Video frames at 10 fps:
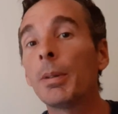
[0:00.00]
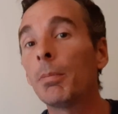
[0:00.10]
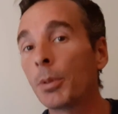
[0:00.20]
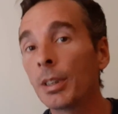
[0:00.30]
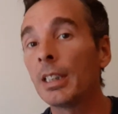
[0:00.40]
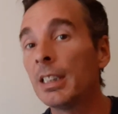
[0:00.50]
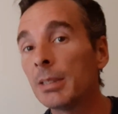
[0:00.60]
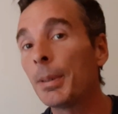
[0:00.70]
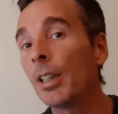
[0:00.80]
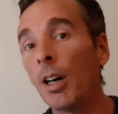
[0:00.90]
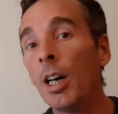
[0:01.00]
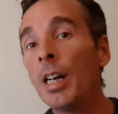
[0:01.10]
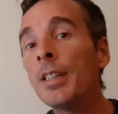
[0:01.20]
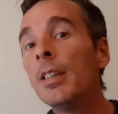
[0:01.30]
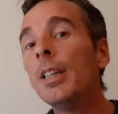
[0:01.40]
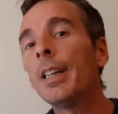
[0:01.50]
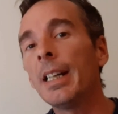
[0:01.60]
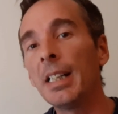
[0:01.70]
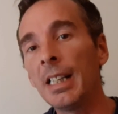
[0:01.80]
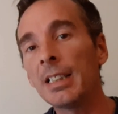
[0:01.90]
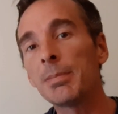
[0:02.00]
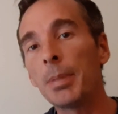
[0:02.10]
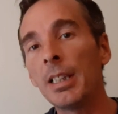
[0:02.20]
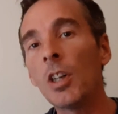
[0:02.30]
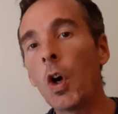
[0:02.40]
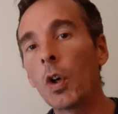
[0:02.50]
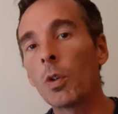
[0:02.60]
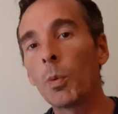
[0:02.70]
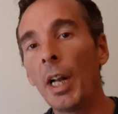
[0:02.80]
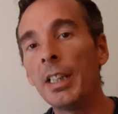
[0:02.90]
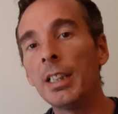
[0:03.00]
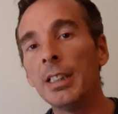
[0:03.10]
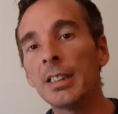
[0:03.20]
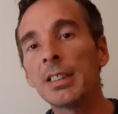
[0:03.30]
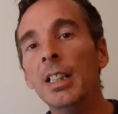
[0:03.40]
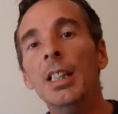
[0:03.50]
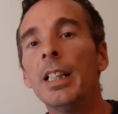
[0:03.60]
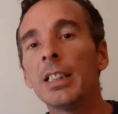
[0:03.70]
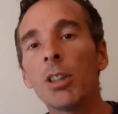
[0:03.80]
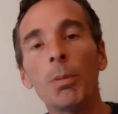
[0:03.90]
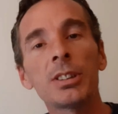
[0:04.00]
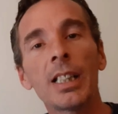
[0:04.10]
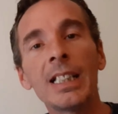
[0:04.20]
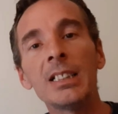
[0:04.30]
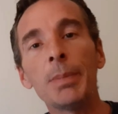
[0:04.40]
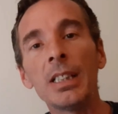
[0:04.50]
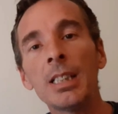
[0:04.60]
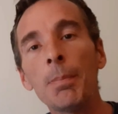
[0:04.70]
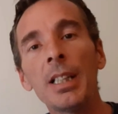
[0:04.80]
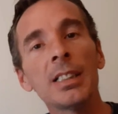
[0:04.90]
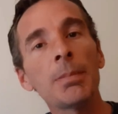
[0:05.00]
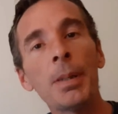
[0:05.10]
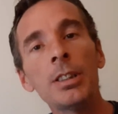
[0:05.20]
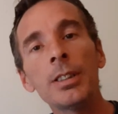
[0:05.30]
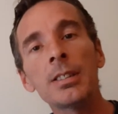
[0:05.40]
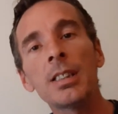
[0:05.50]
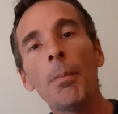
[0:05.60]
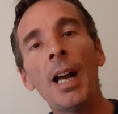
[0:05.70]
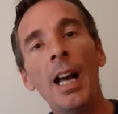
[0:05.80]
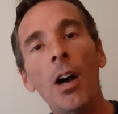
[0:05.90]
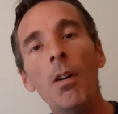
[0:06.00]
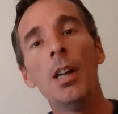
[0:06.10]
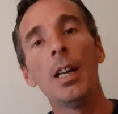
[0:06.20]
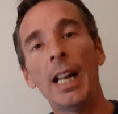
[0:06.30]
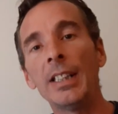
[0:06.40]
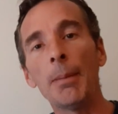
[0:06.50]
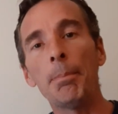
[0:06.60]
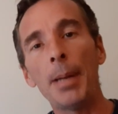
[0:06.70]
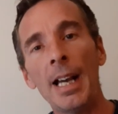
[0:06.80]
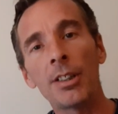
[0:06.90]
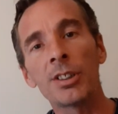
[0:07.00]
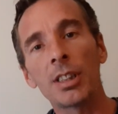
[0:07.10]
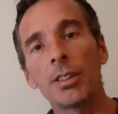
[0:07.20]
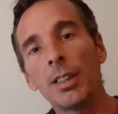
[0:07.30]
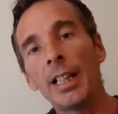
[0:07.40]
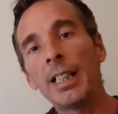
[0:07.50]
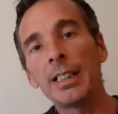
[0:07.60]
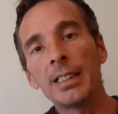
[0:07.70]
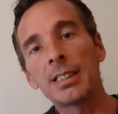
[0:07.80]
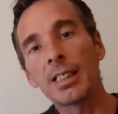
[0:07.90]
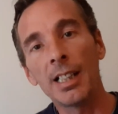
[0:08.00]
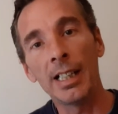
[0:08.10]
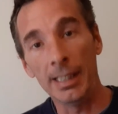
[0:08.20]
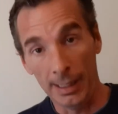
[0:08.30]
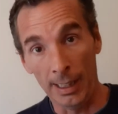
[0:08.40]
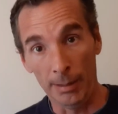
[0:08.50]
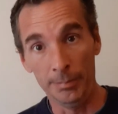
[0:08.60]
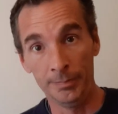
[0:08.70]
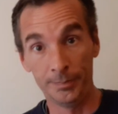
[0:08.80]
bit more than he's been on, it has been horrendous. It's almost like he's been tipping his pitches somehow, and the batters are lighting this guy up.